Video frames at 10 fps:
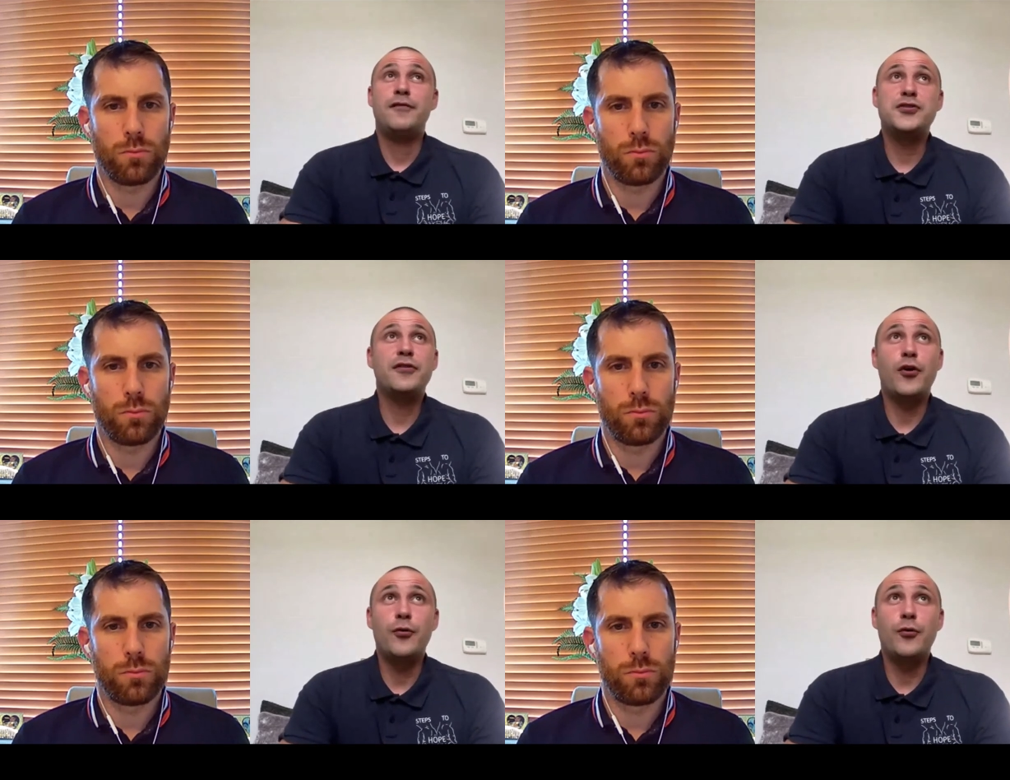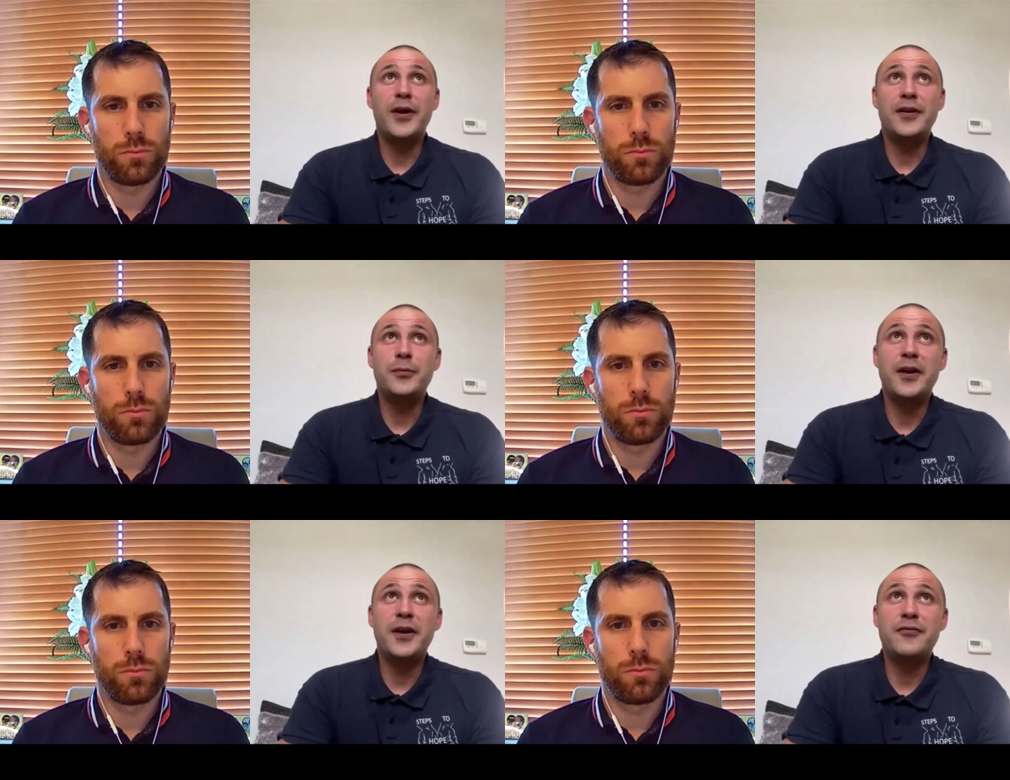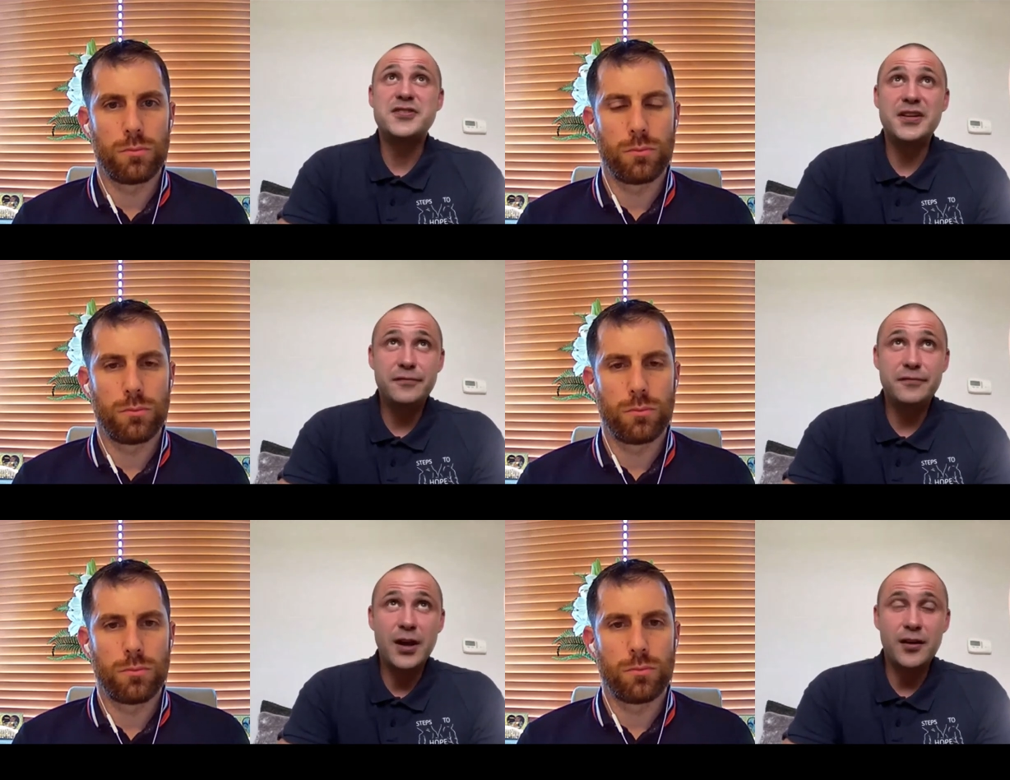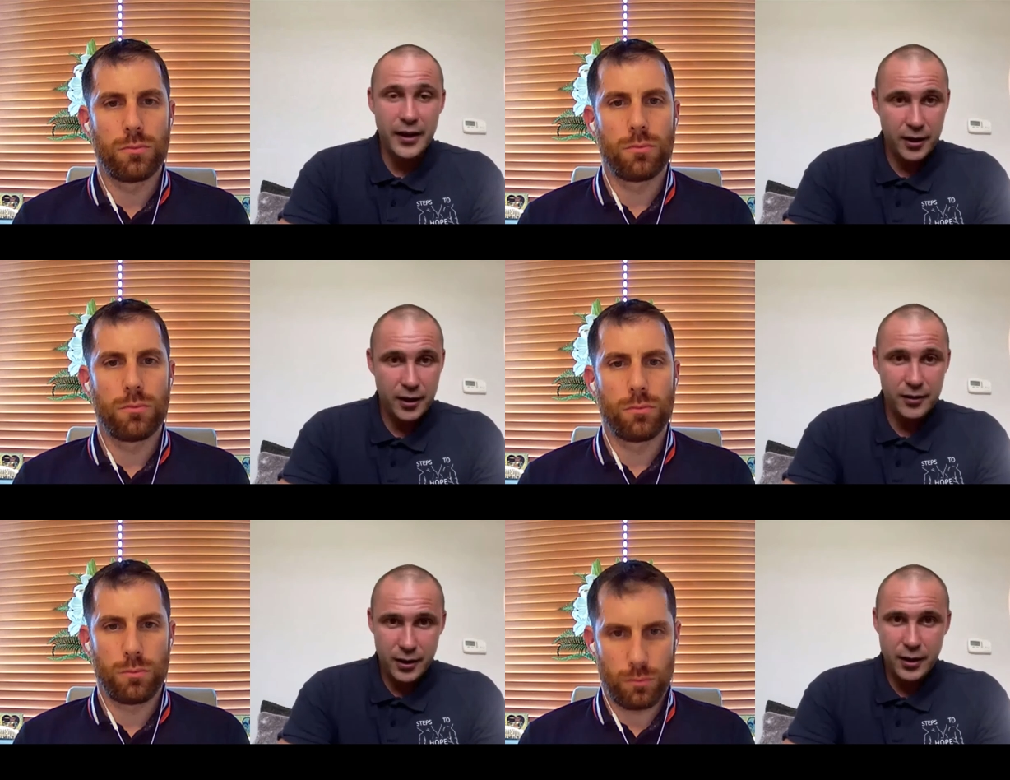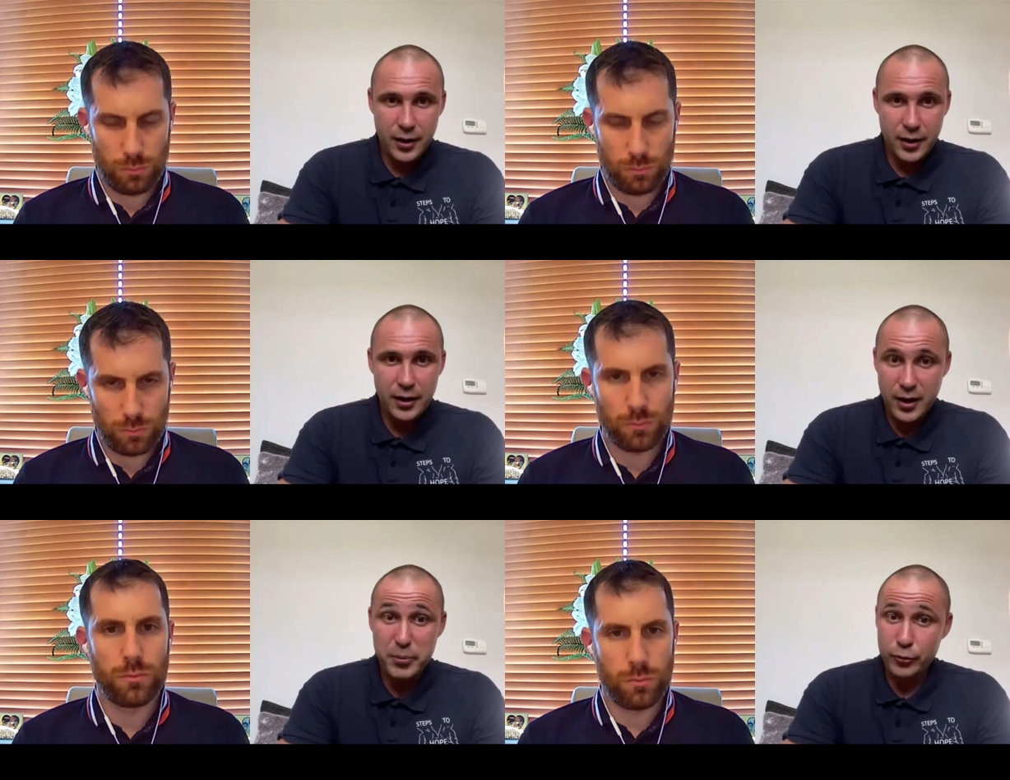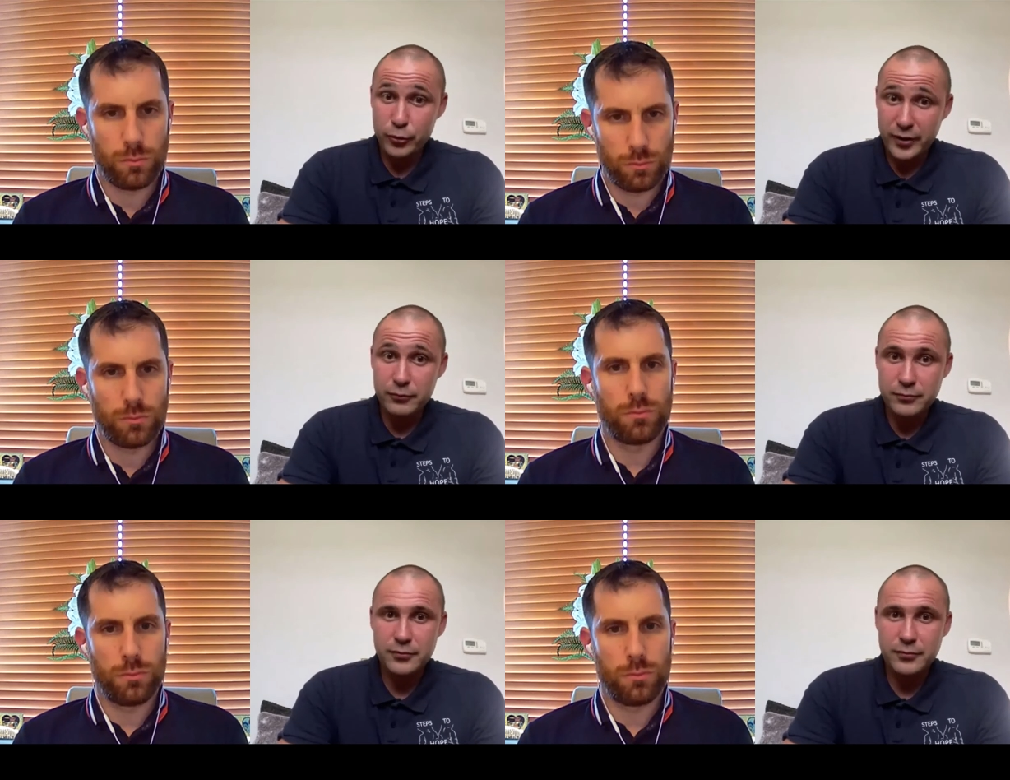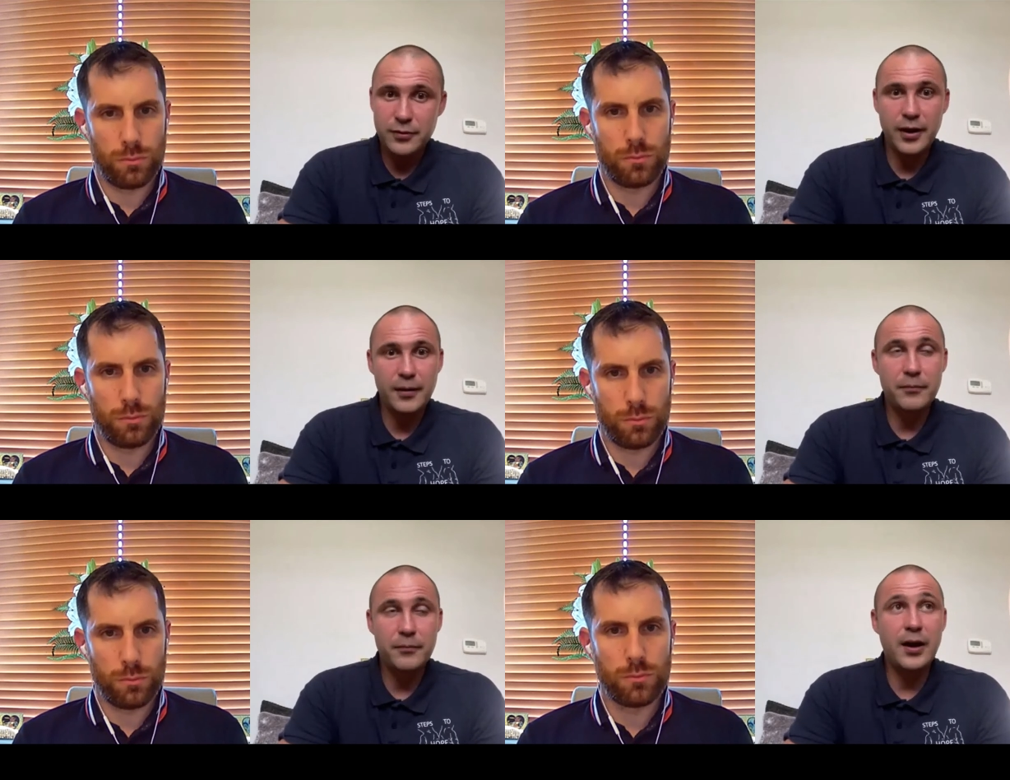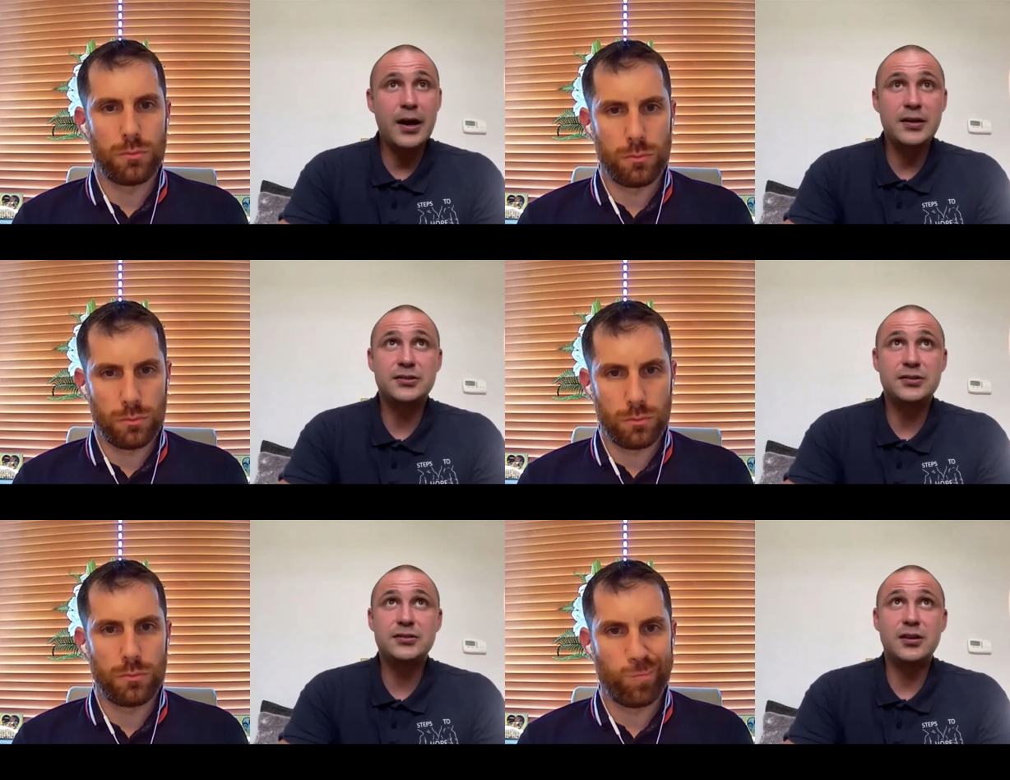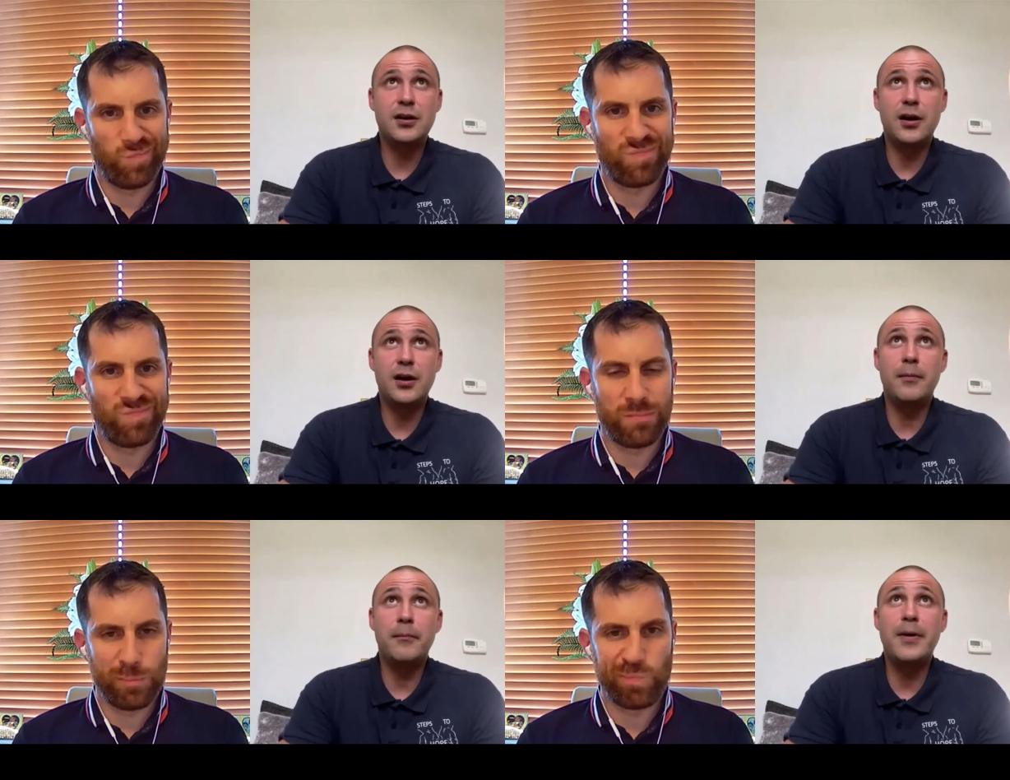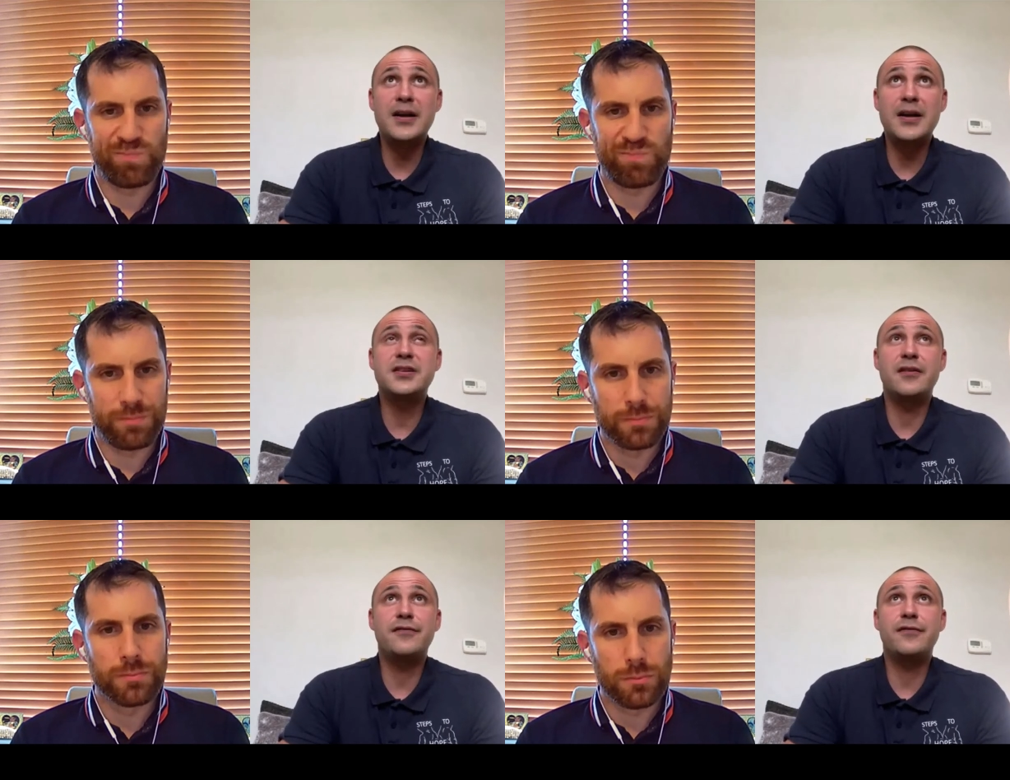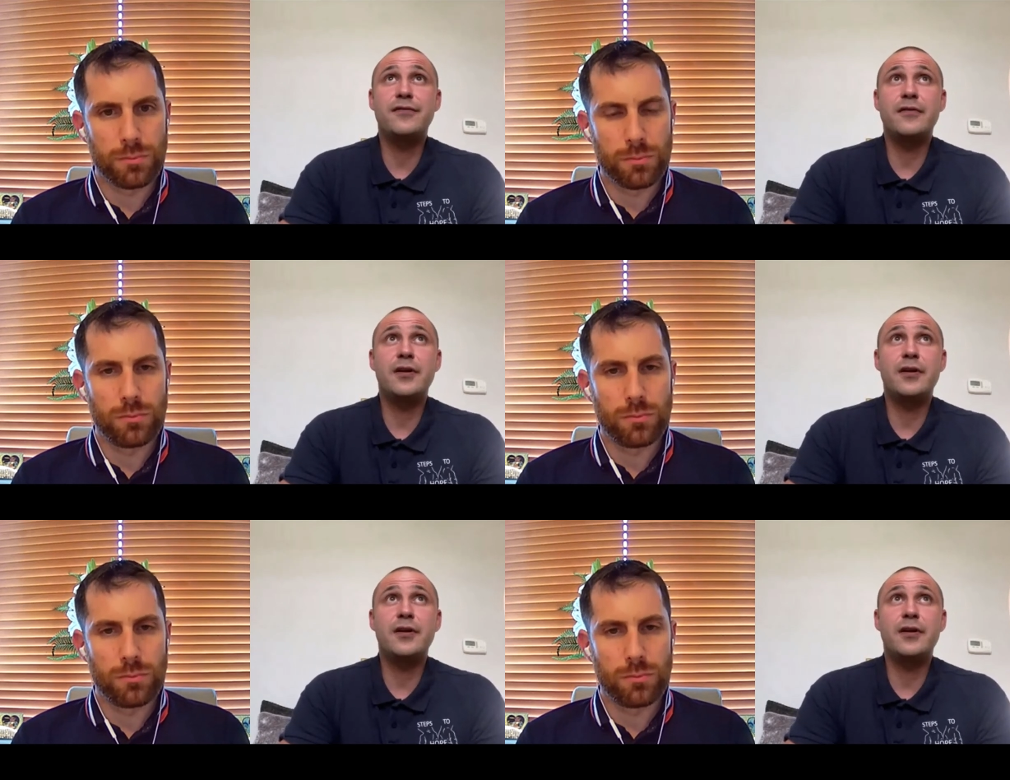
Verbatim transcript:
Speaker 1: First of all, when when I received that letter, I, I, I broke down um, that is a massive